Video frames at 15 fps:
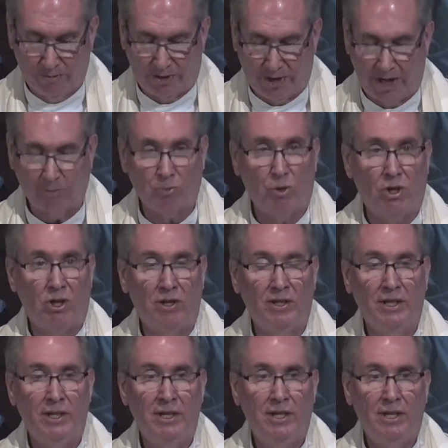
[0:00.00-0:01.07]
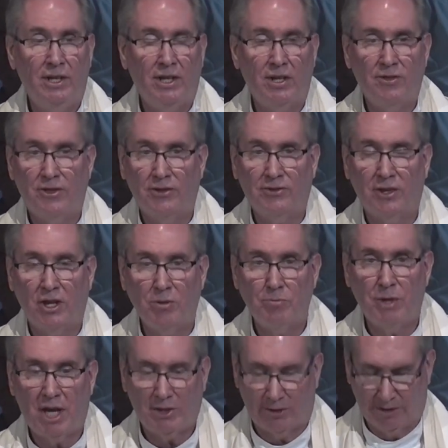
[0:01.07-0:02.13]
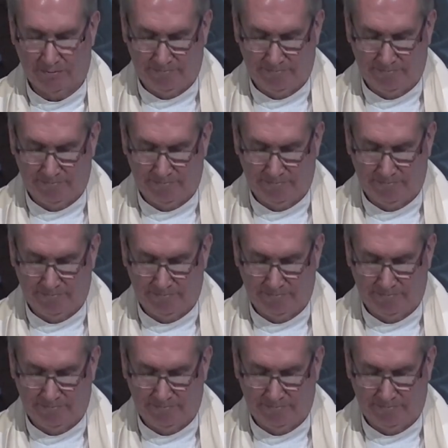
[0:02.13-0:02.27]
that wall in the same manner.